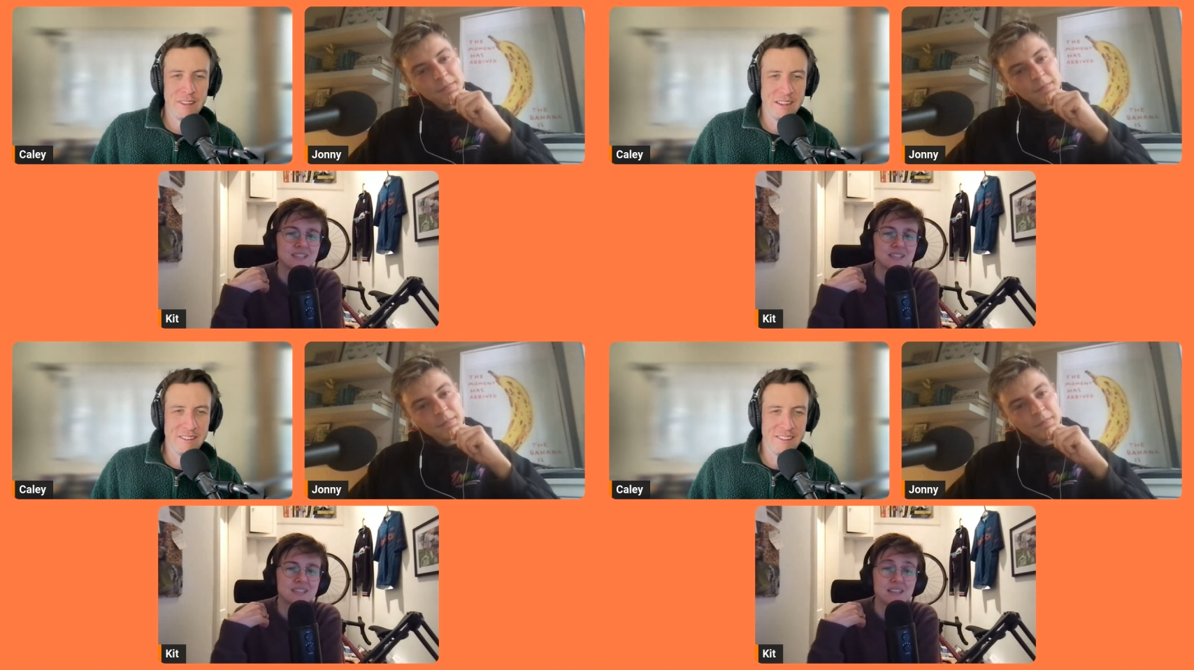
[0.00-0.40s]

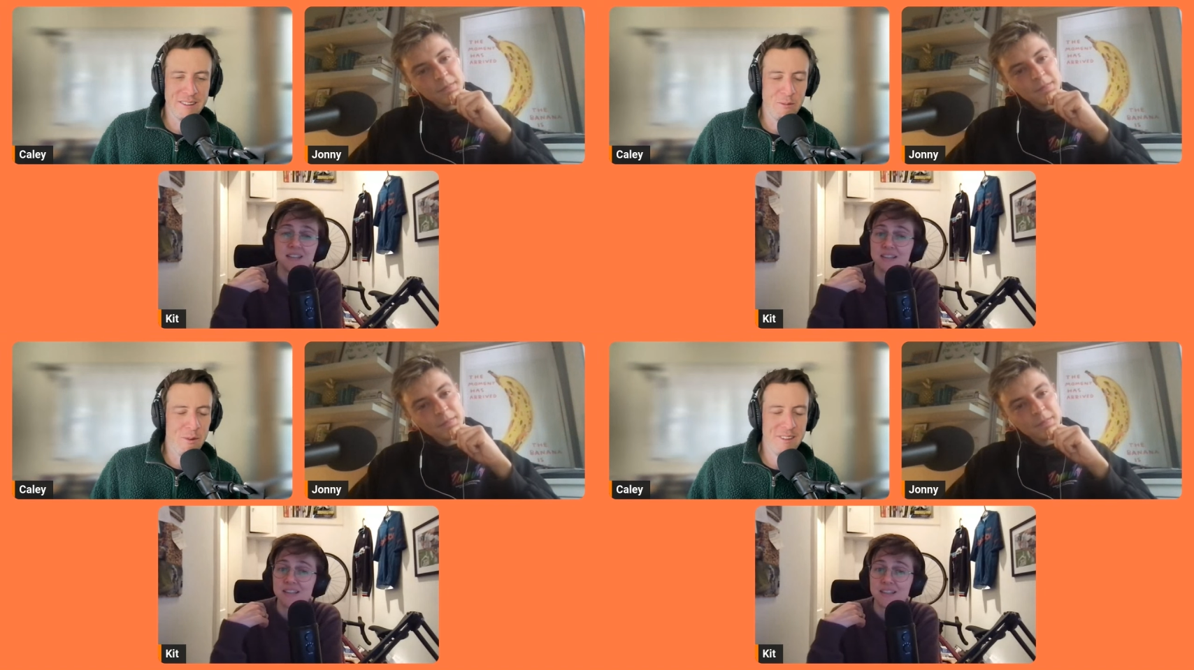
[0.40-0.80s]
Speaker 1: its
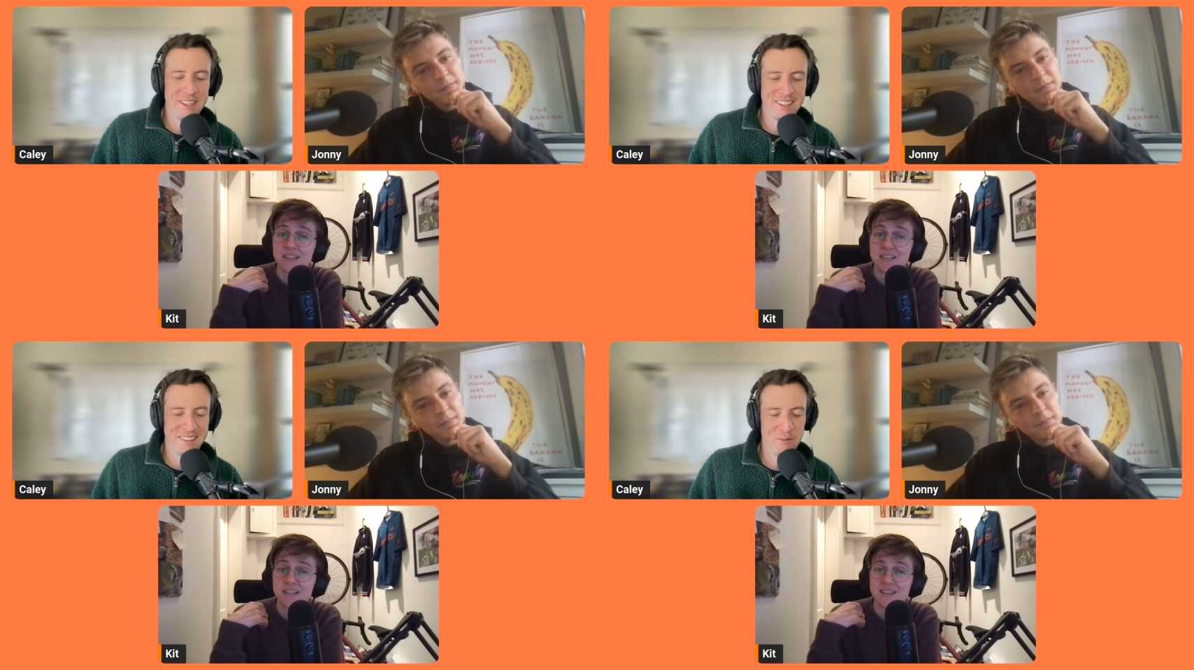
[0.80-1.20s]
what
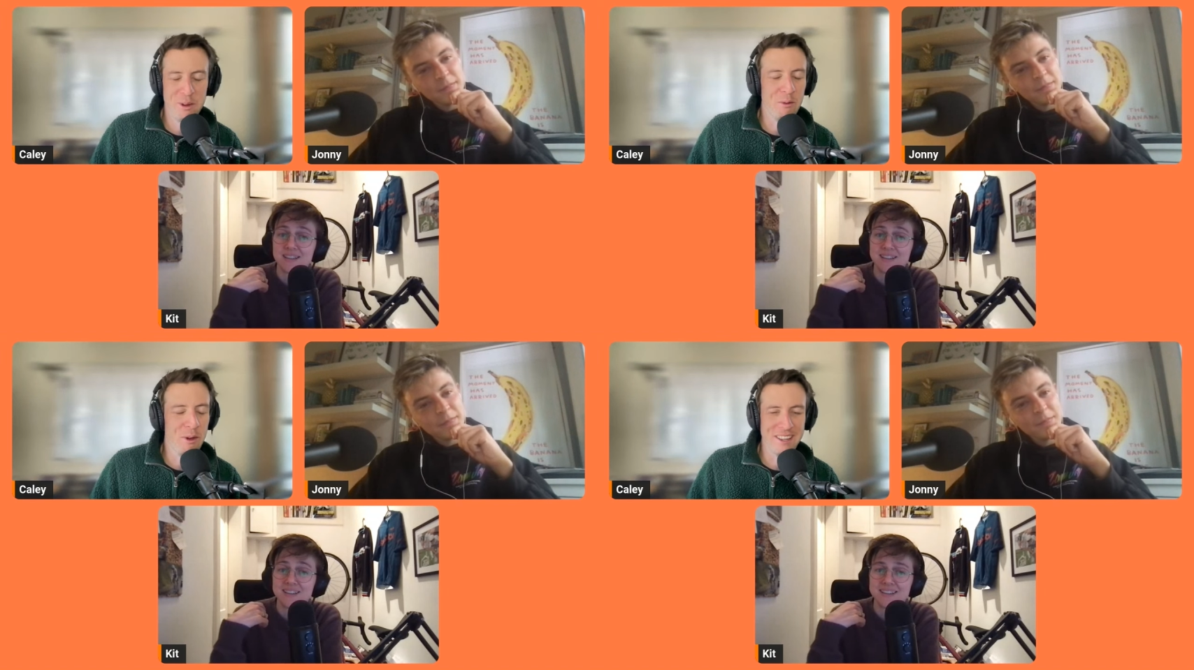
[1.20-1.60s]

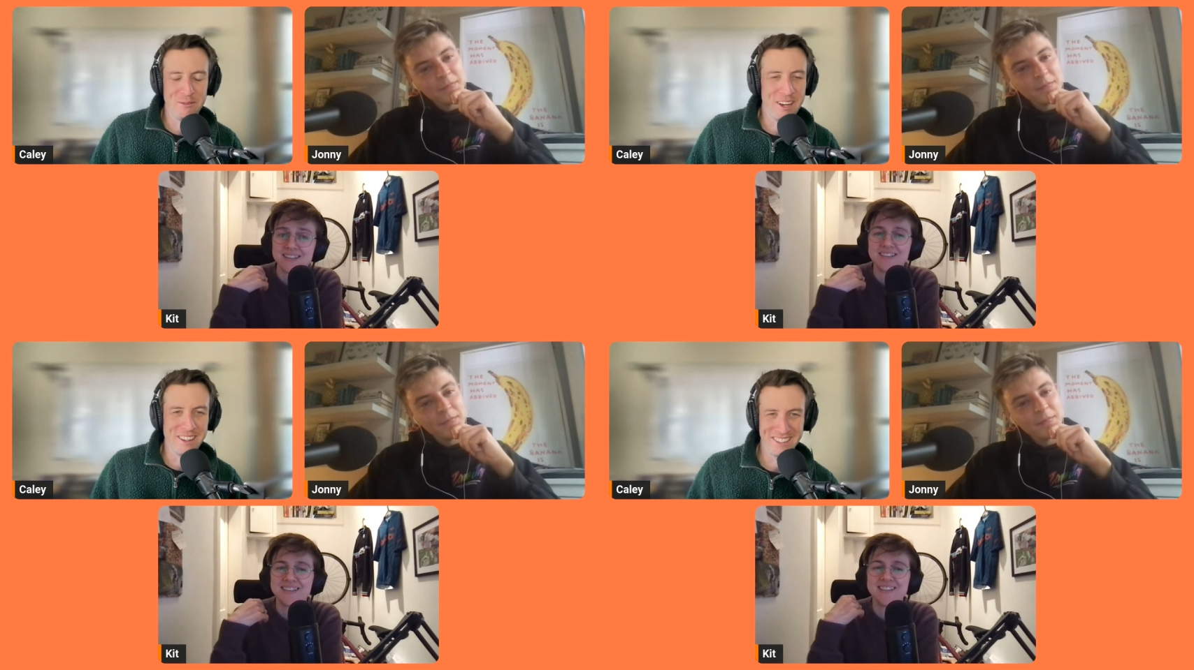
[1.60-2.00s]
what what,
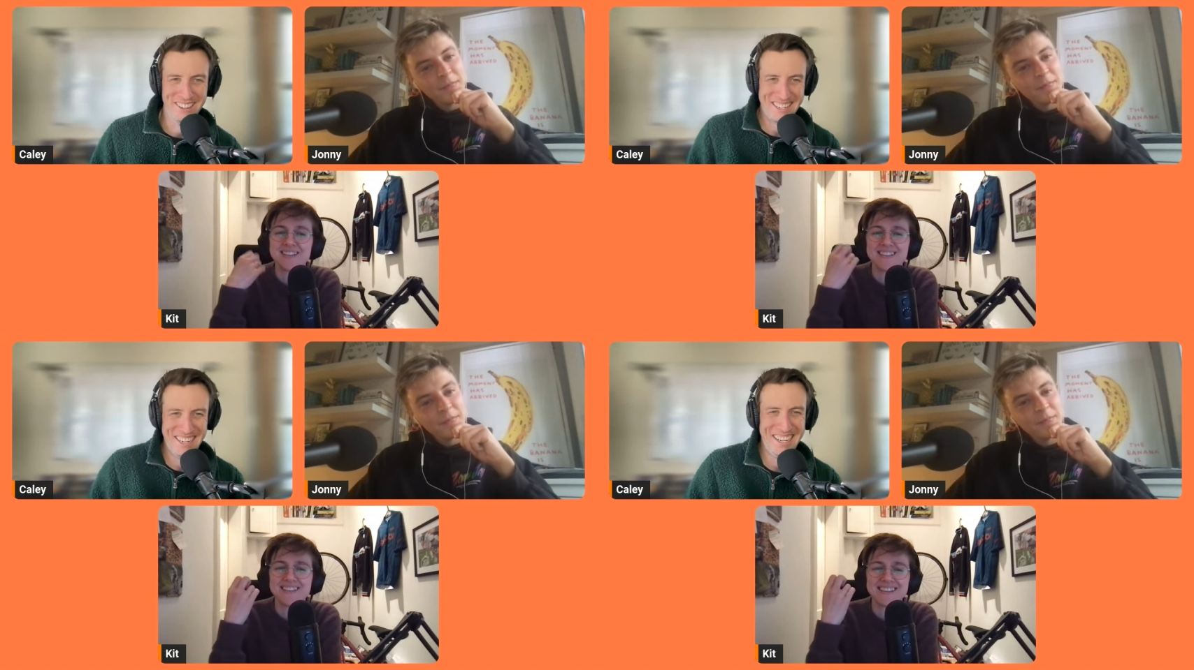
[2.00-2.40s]
what is it?